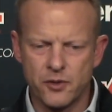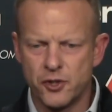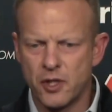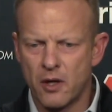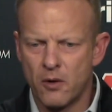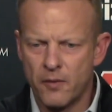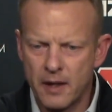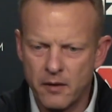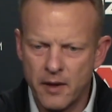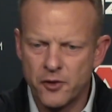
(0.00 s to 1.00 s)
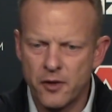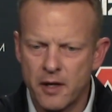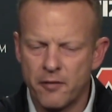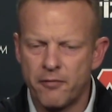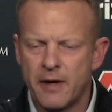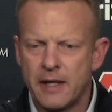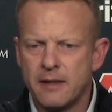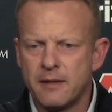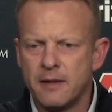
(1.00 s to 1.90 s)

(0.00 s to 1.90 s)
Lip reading: show that you're going to fight